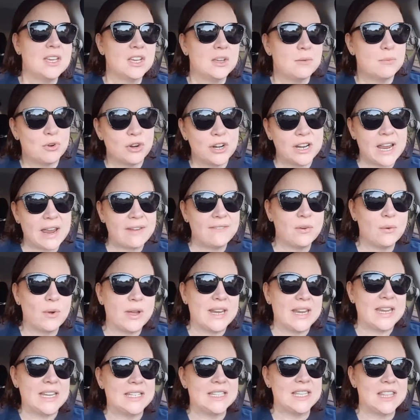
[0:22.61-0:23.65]
Good morning,
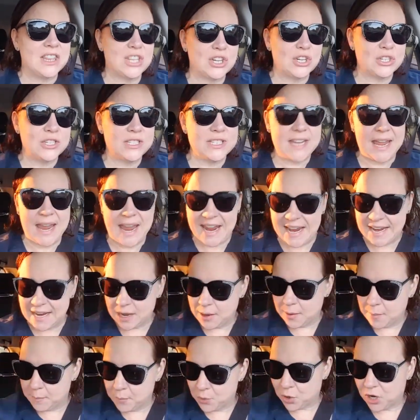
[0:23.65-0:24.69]
everyone. It's Thursday
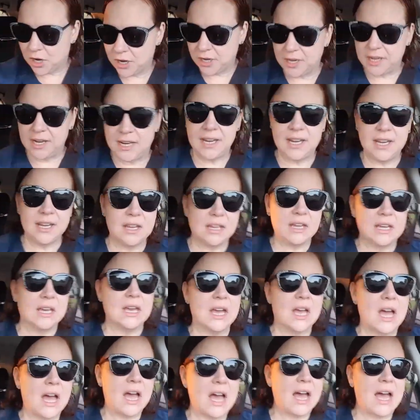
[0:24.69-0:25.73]

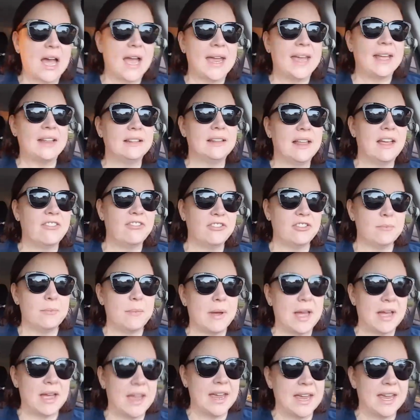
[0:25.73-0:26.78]
morning. I left
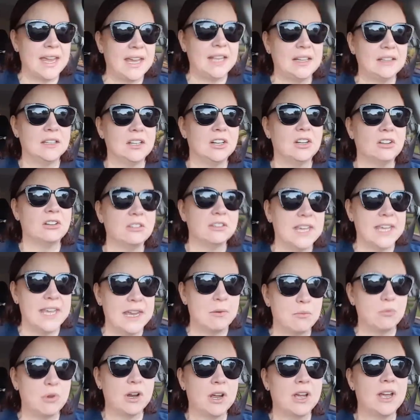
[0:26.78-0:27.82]
my little
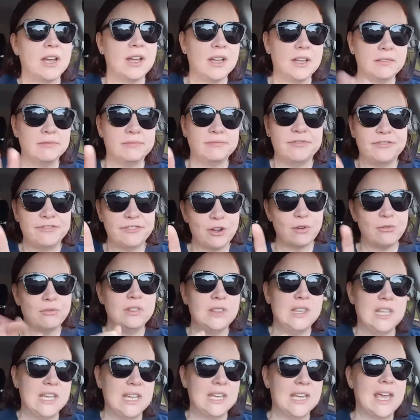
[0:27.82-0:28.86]
camera
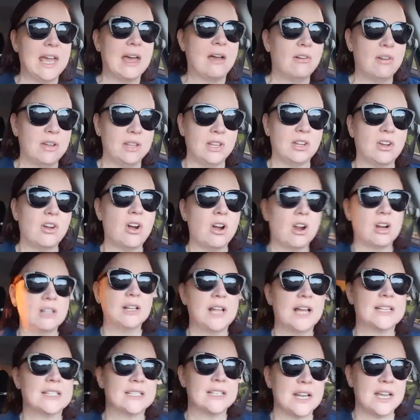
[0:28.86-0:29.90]
phone thing out in the car
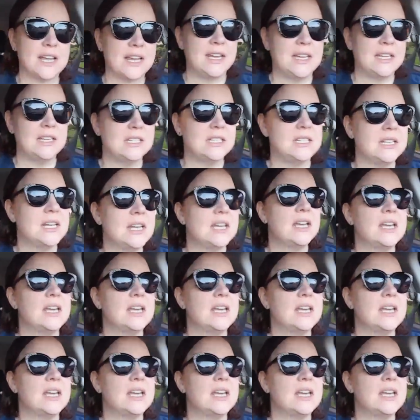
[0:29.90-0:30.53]
last night,